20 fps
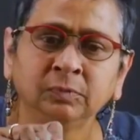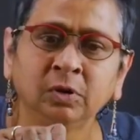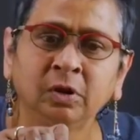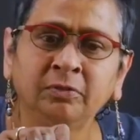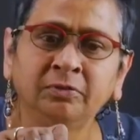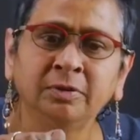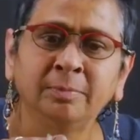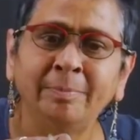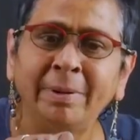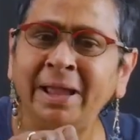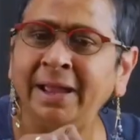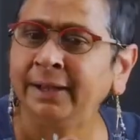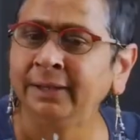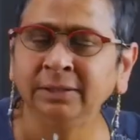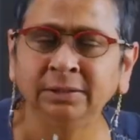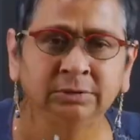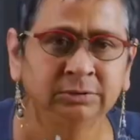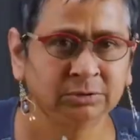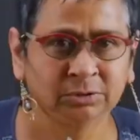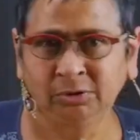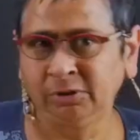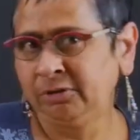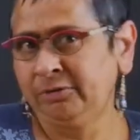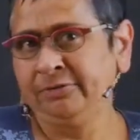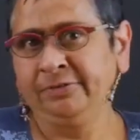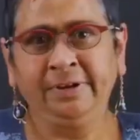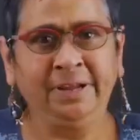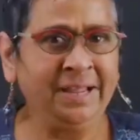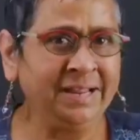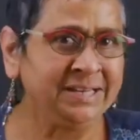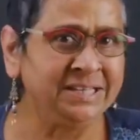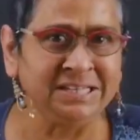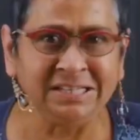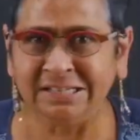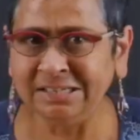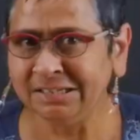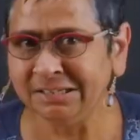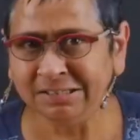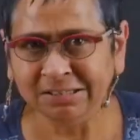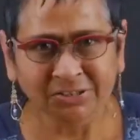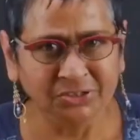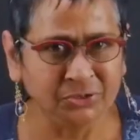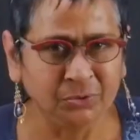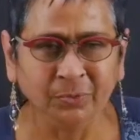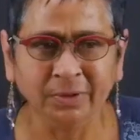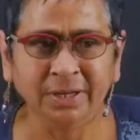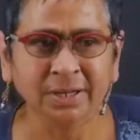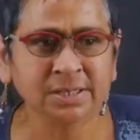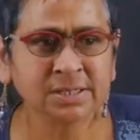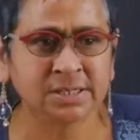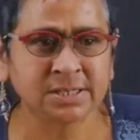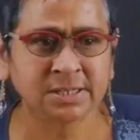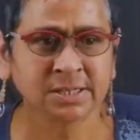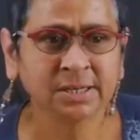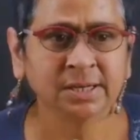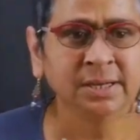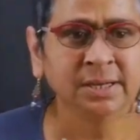of a bank or of any unit